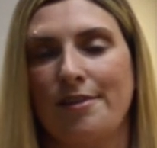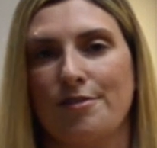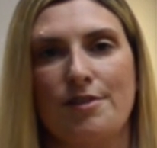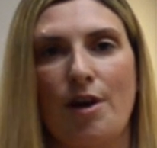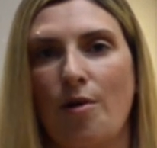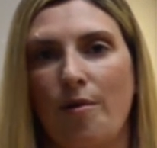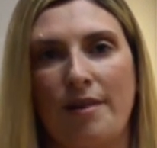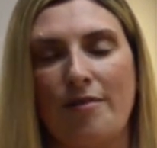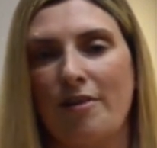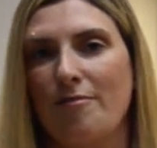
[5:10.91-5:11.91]
There's
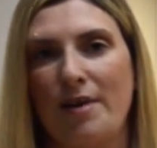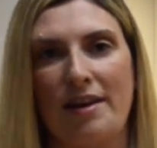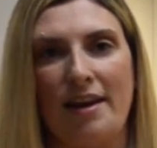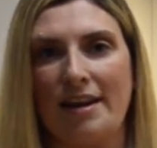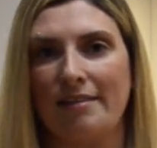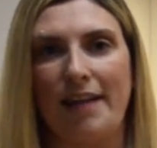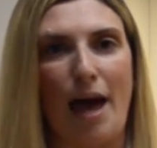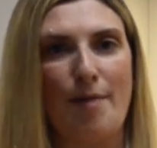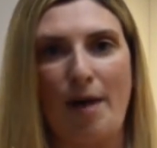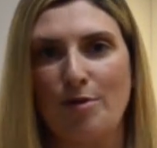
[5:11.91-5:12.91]
never have been any
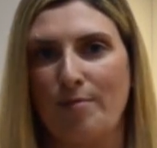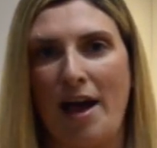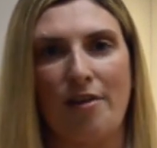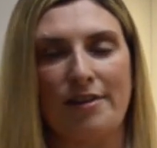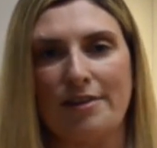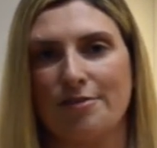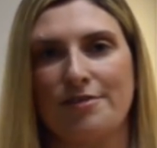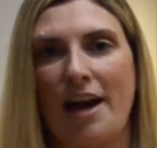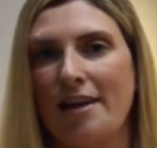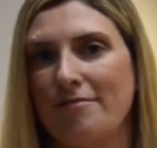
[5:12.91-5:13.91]
lab abnormalities or
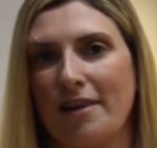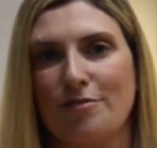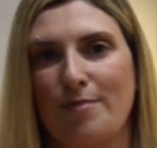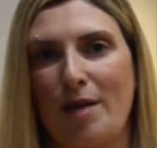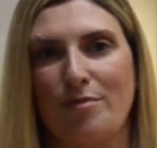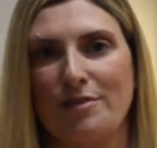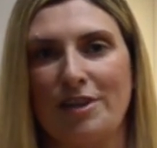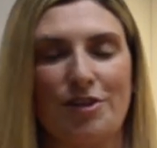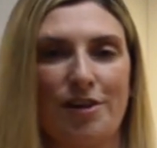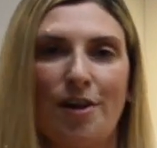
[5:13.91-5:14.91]
side effects from that
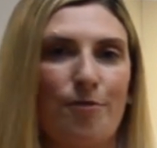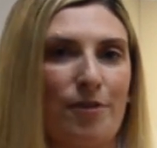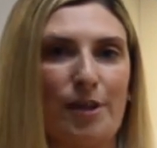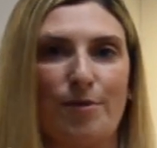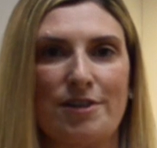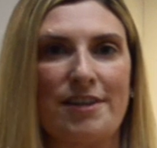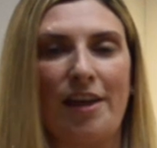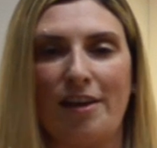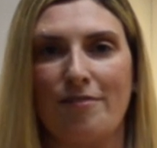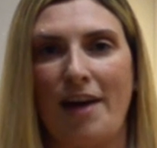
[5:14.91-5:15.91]
procedure. Really, we're just
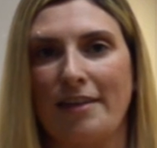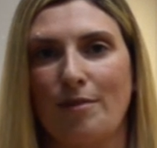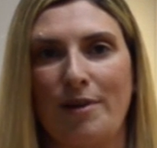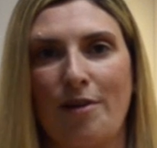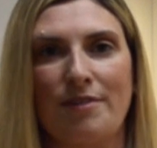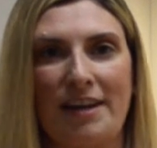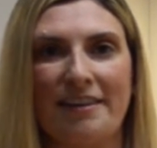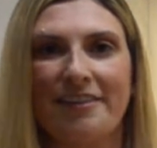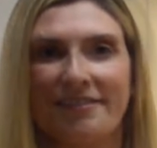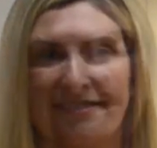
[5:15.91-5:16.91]
killing fat that we don't
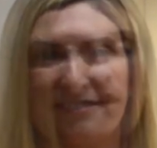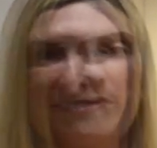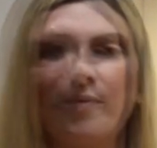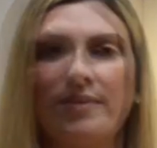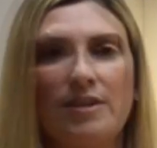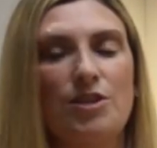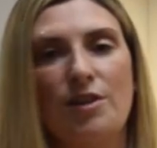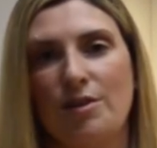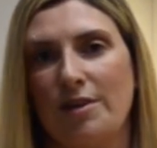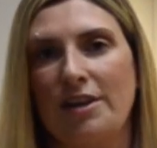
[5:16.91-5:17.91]
need. But with this, you
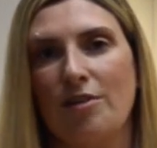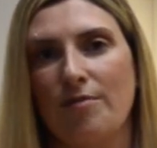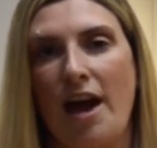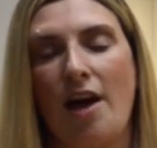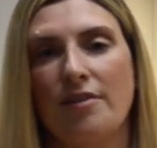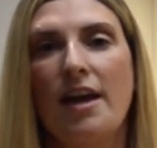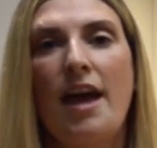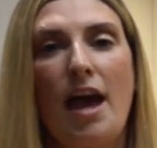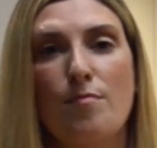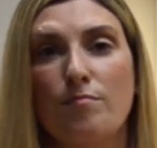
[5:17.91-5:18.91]
can do it year-round,
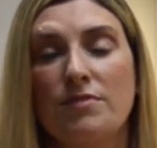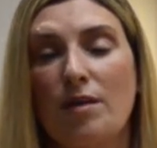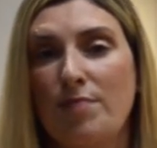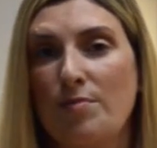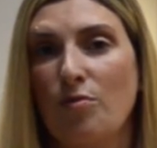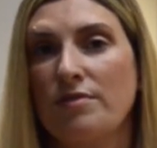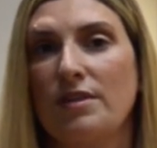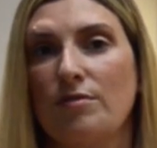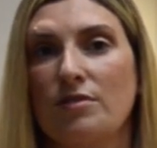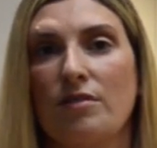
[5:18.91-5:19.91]
and some people will
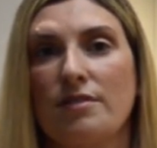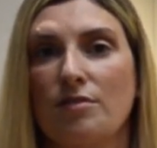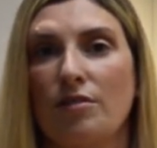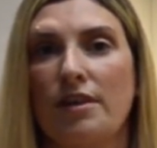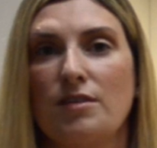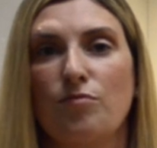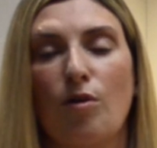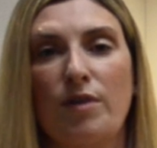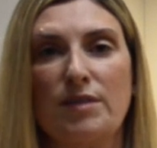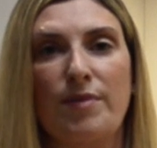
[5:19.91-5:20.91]
see results as early as
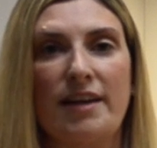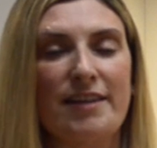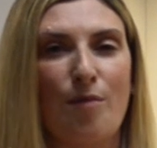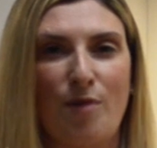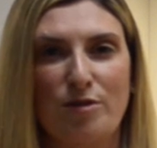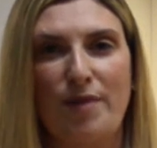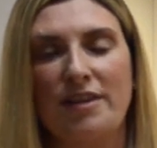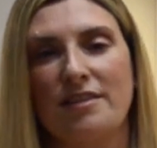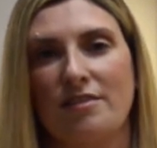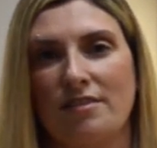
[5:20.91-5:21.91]
4 weeks, but I tell most
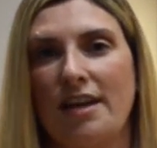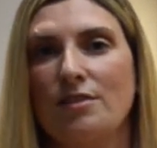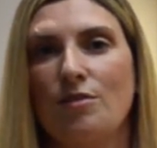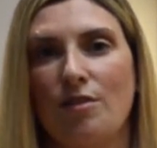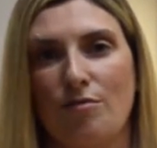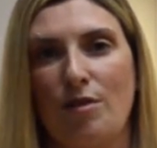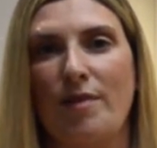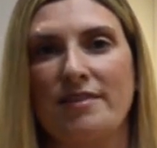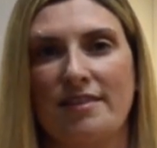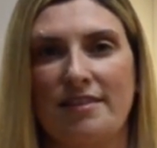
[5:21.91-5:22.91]
patients it'll take 2 to 3
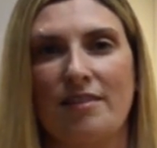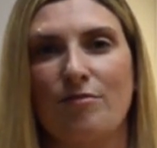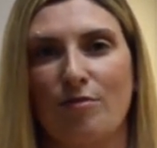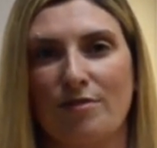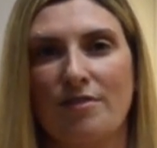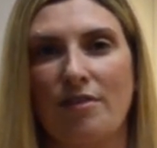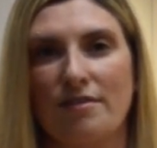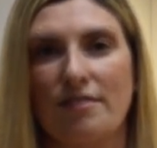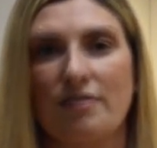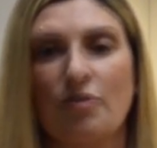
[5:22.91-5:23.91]
months to see the full
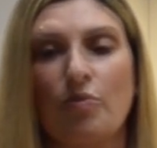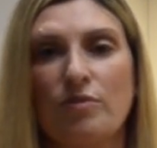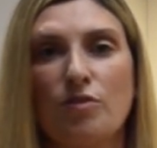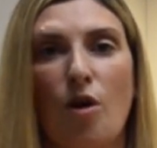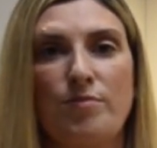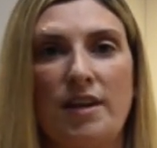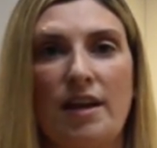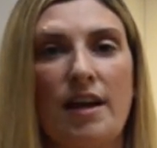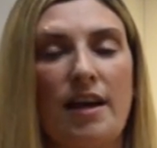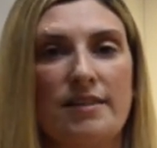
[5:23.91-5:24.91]
results.
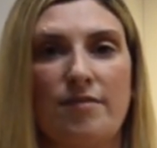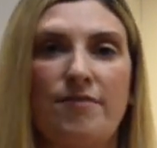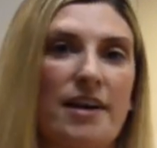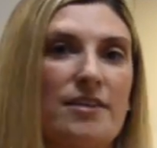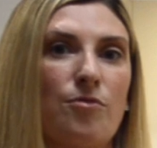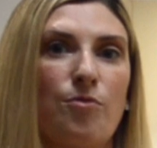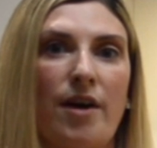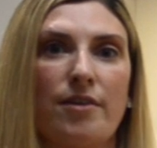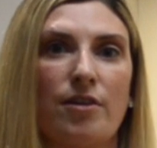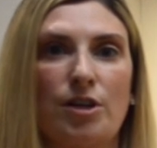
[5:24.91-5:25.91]
CoolSculpting is effective
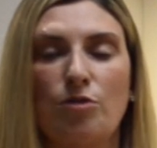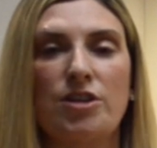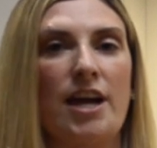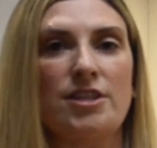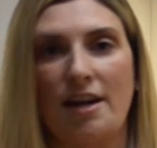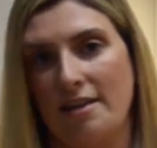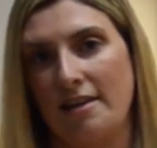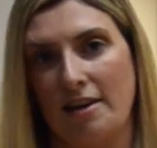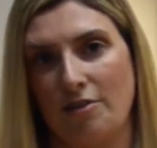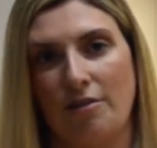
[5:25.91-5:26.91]
whether you change
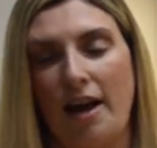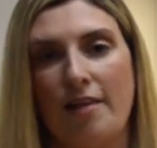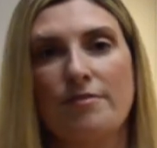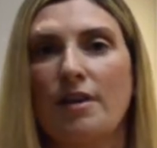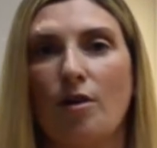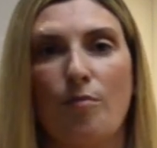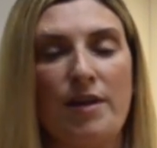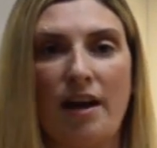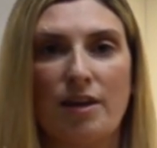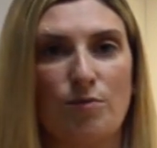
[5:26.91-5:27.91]
anything in your life. So
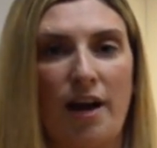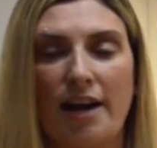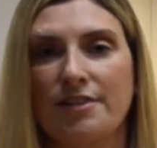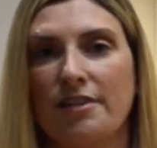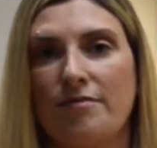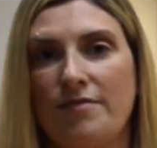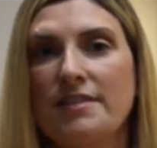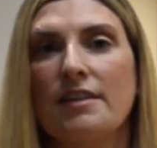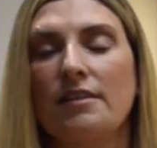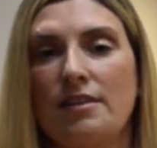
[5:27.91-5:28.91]
because we're actually
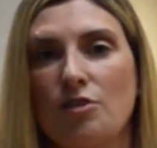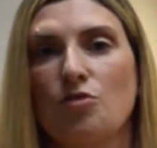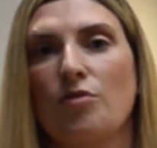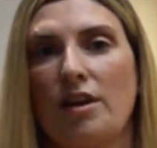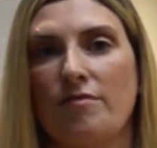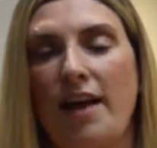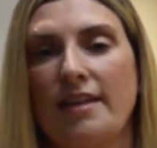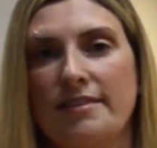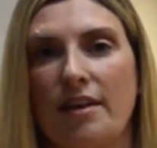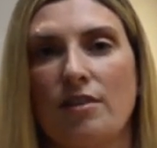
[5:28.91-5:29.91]
physically destroying
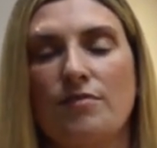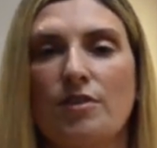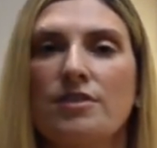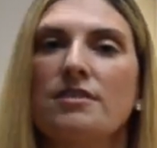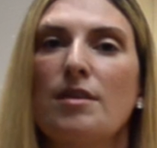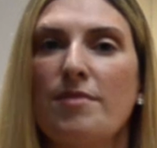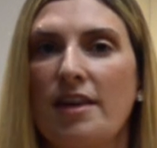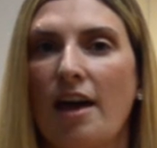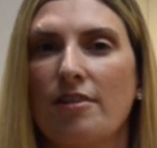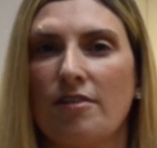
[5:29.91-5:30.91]
fat cells versus some of
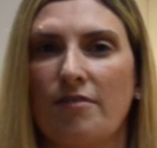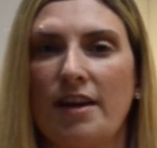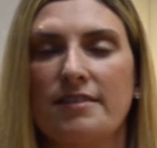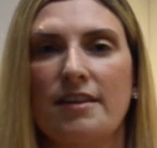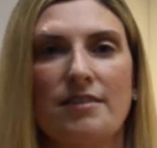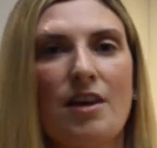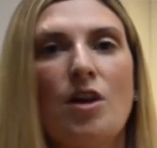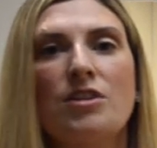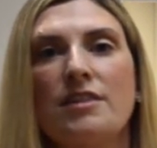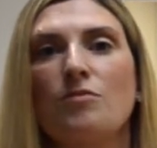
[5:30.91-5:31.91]
the other devices
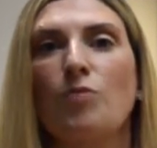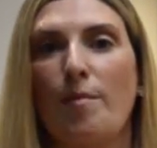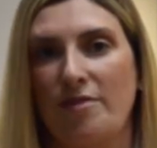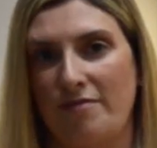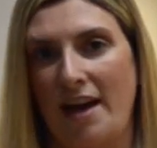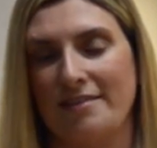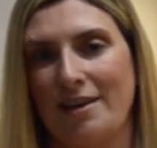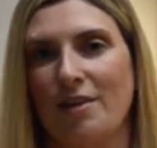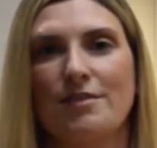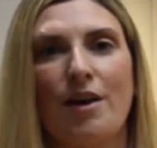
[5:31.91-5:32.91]
disrupt the fat
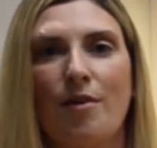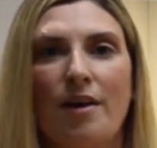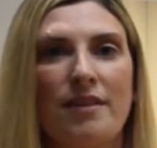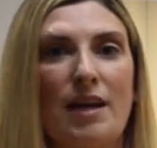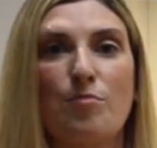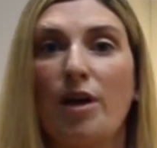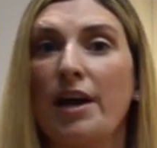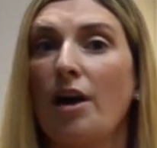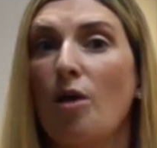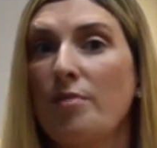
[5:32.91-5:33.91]
cells. So they
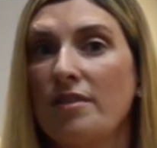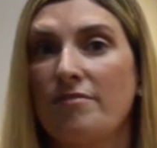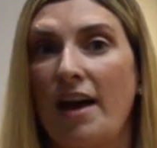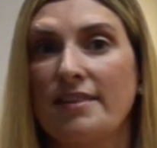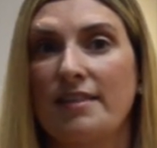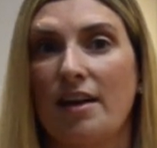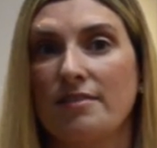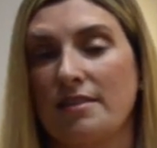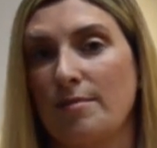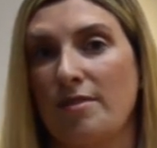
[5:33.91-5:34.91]
break open the fat cells
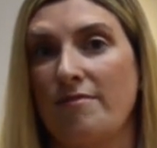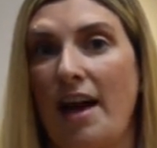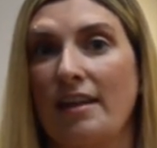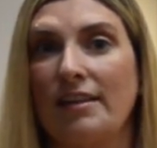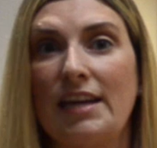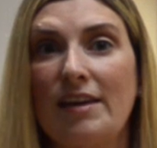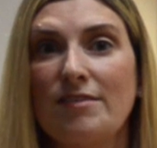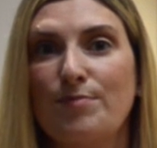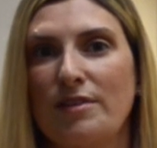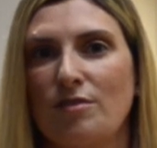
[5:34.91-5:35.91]
and some of the fat
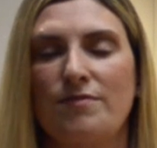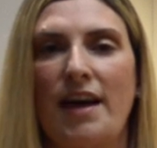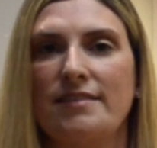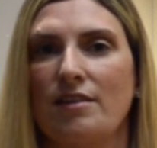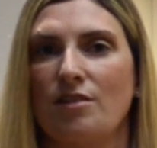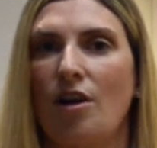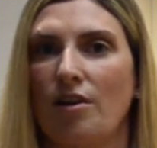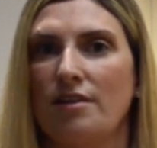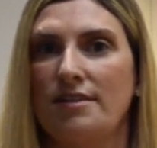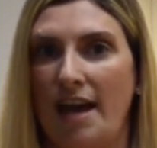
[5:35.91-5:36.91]
leaves, but those fat cells
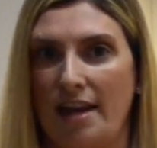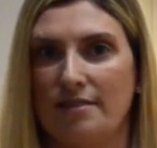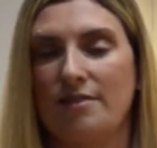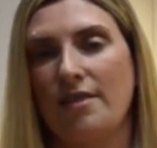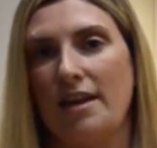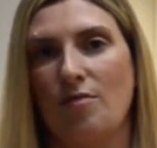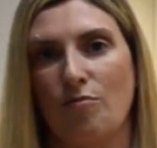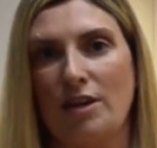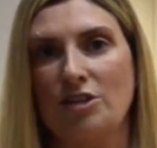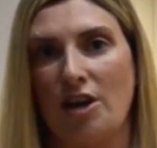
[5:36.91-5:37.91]
aren't dead, so they can
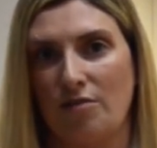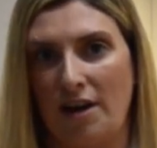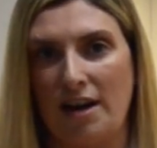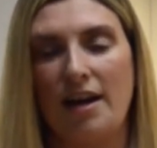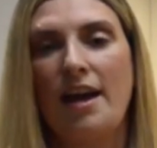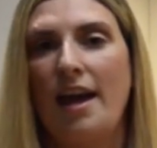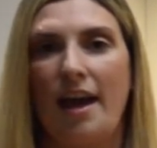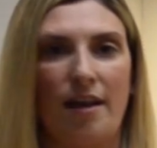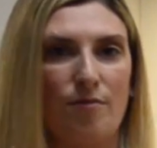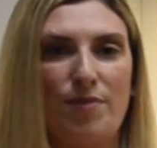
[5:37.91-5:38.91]
regenerate,
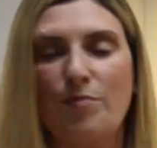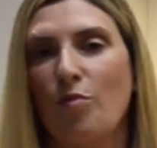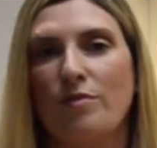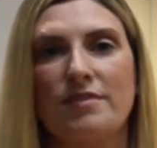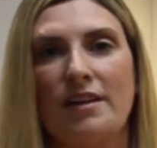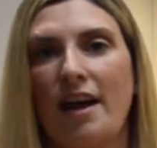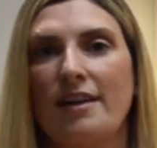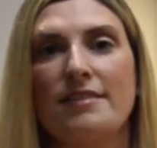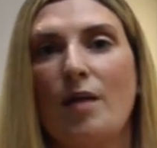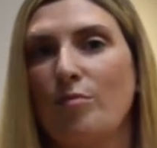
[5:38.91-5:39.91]
and people will see kind
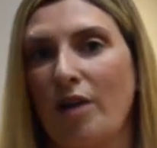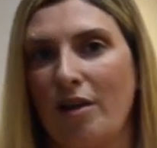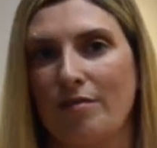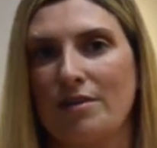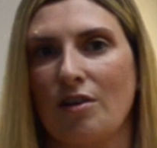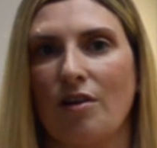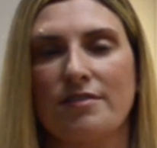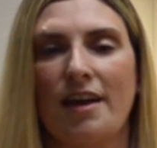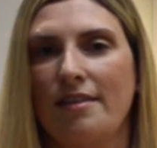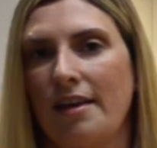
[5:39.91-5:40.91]
of temporary
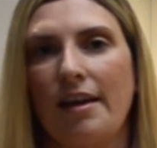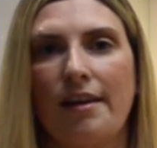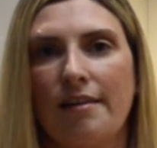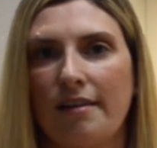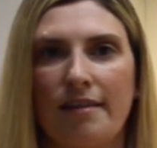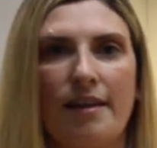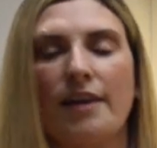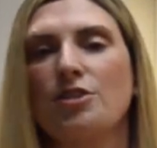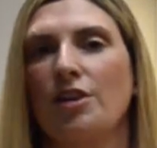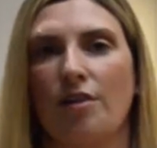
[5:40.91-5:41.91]
results, and then the
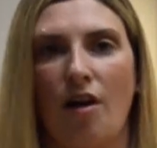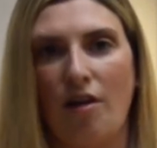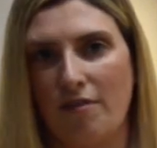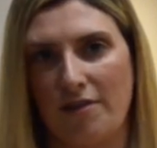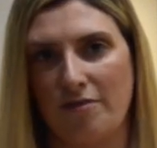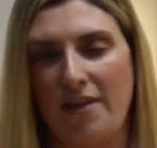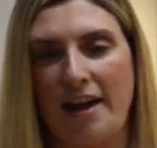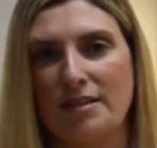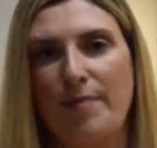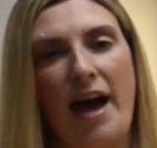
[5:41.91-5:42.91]
next year all of their
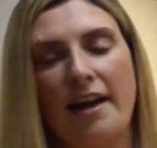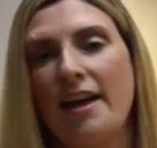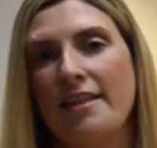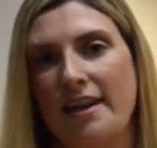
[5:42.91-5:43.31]
fat is back.